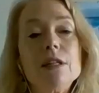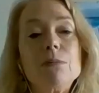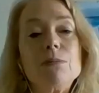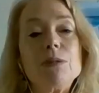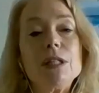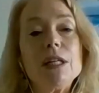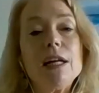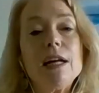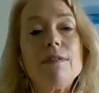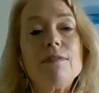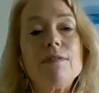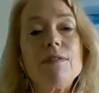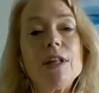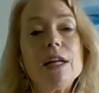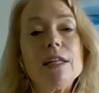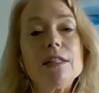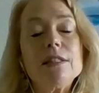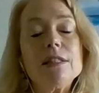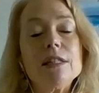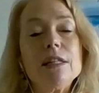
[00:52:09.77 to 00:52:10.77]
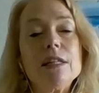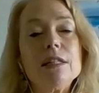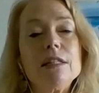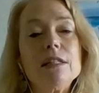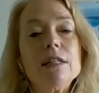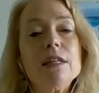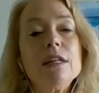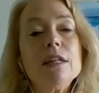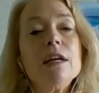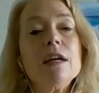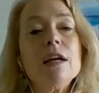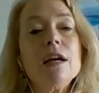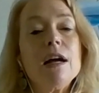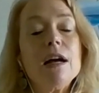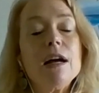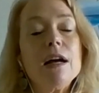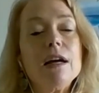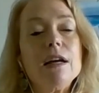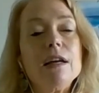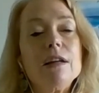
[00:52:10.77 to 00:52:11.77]
Hope to have that done
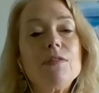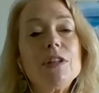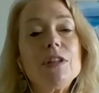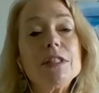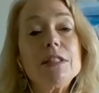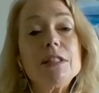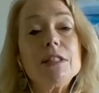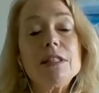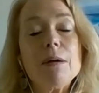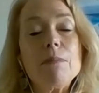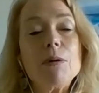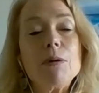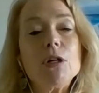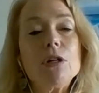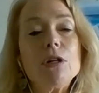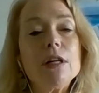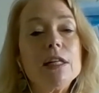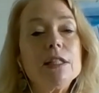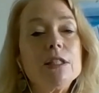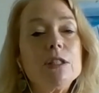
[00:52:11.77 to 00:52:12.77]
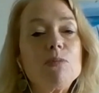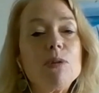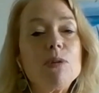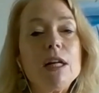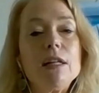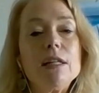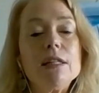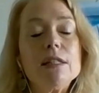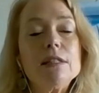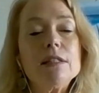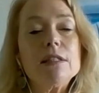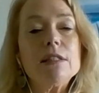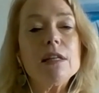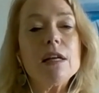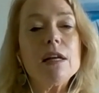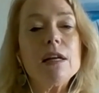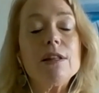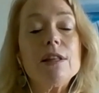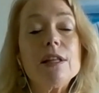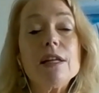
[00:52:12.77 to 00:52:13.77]
uh, this summer, as well as
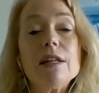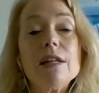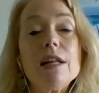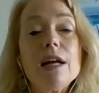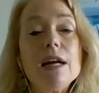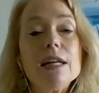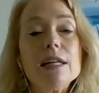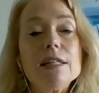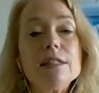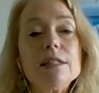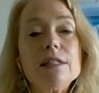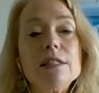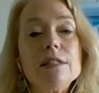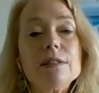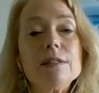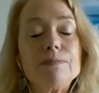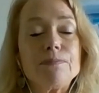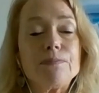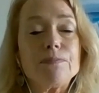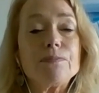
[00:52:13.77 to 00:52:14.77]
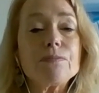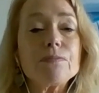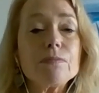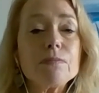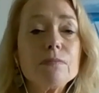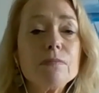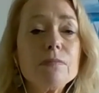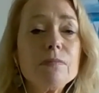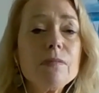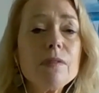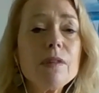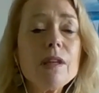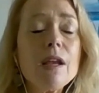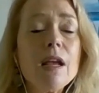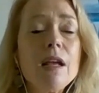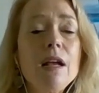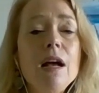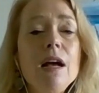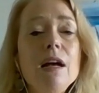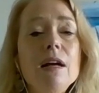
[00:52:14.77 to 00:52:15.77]
uh, the Alliance
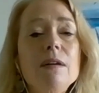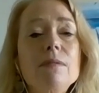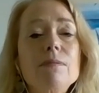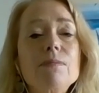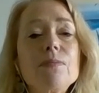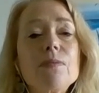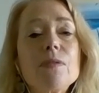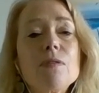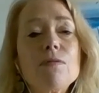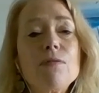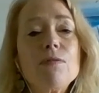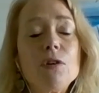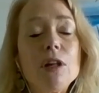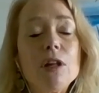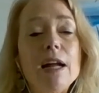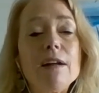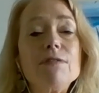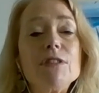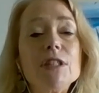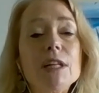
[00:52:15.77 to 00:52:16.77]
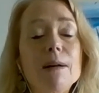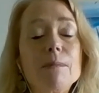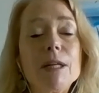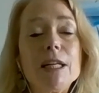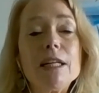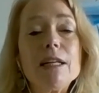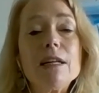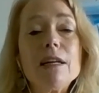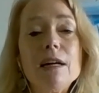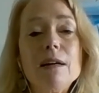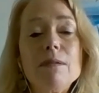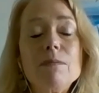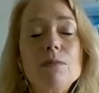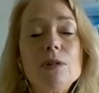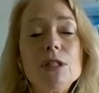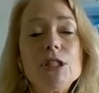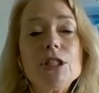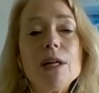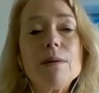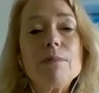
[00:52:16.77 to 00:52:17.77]
um, for Lifetime Income,
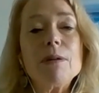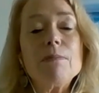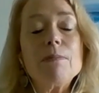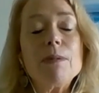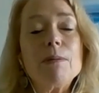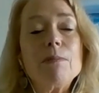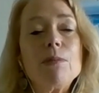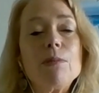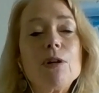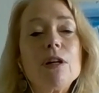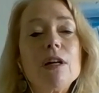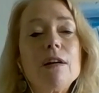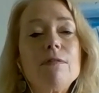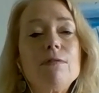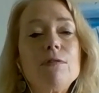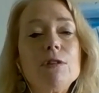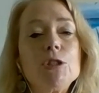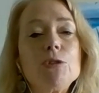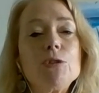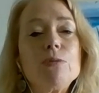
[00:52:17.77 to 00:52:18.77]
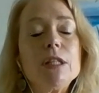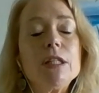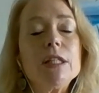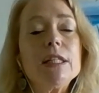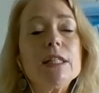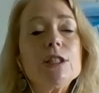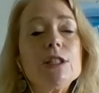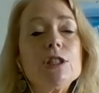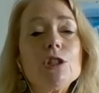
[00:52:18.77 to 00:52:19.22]
which I'm a member of, which really mm.